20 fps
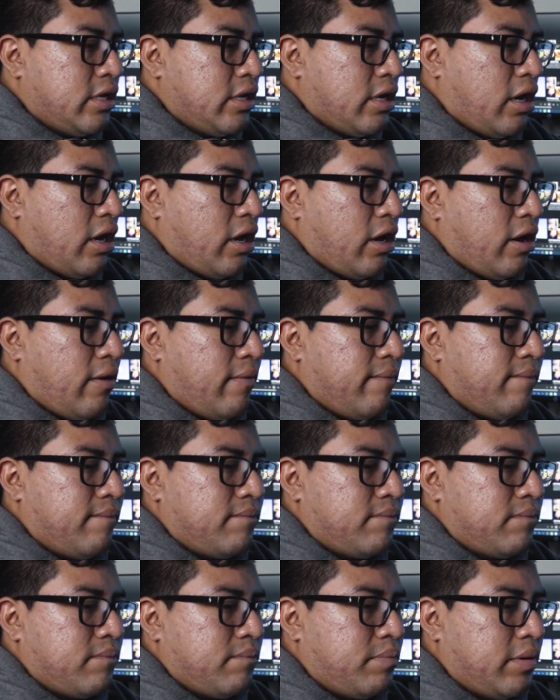
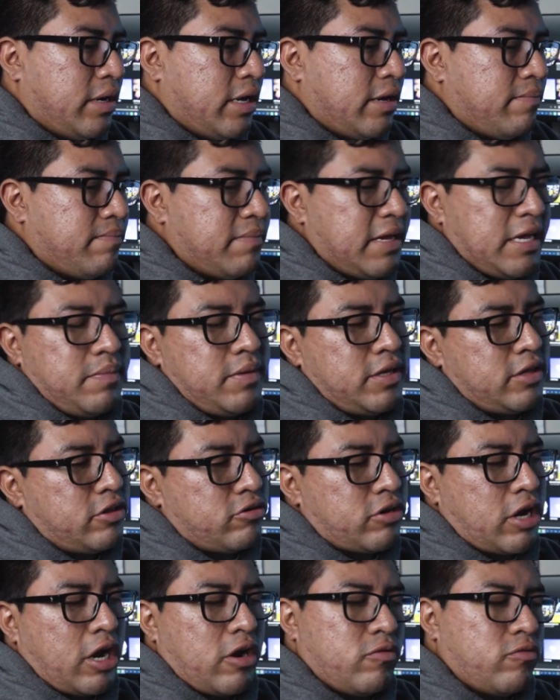but maybe they're
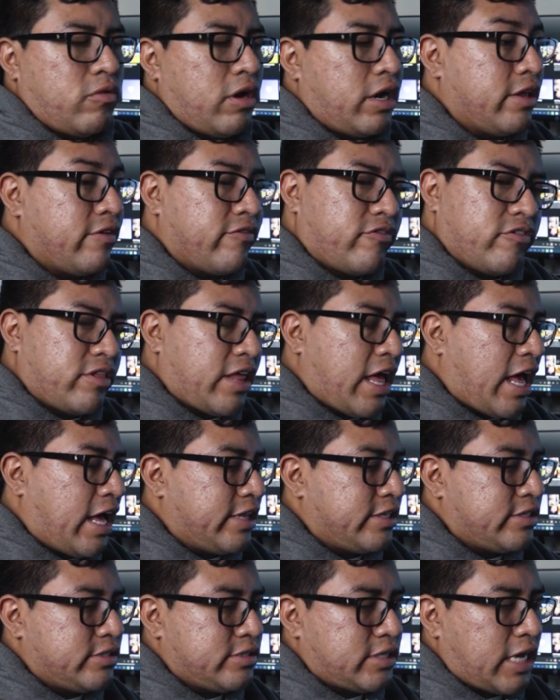not ready for
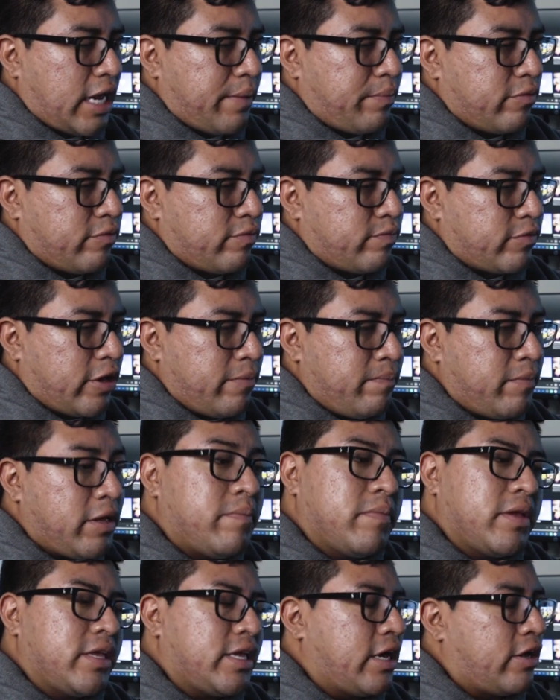that type of
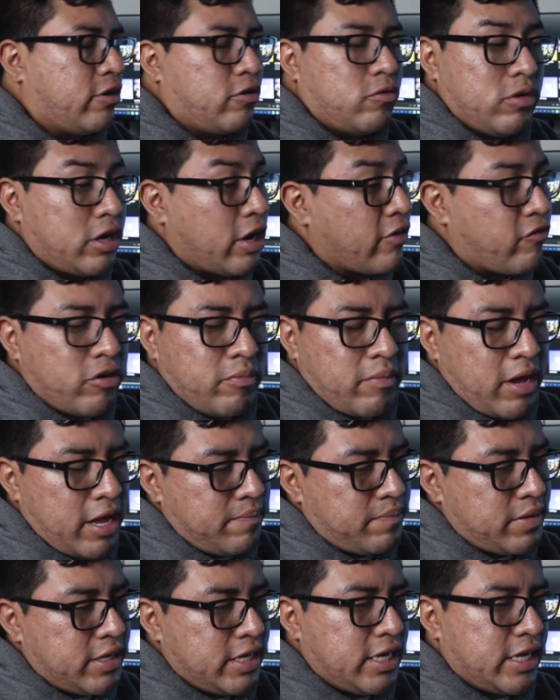commitment yet, or whatever it
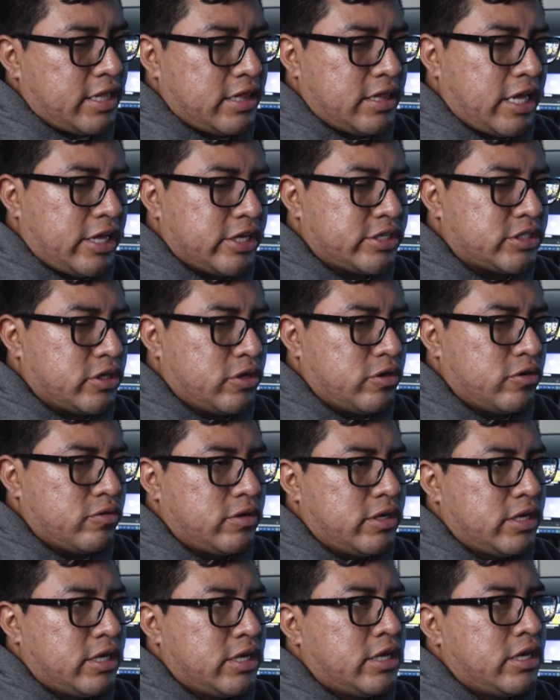might be, and so
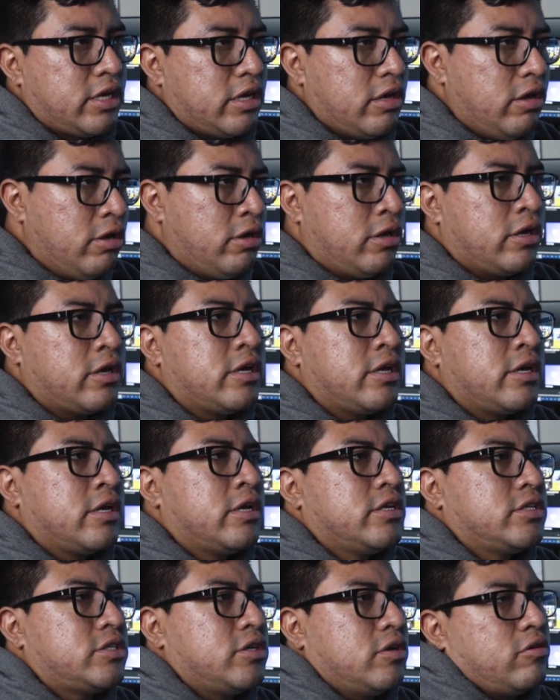
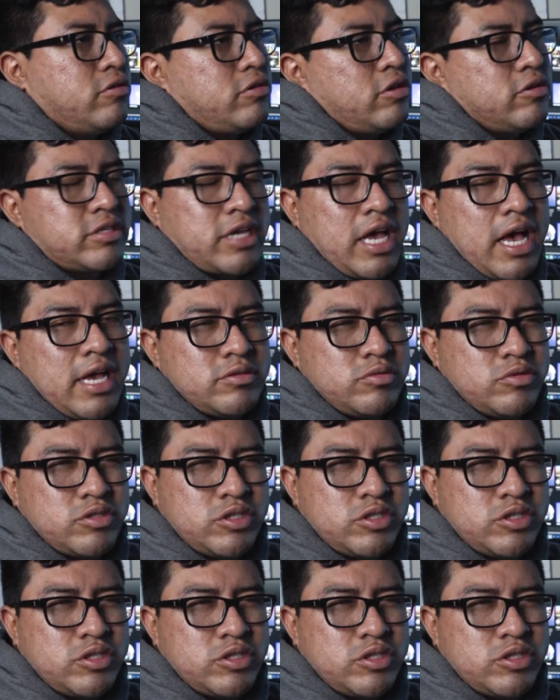those guys will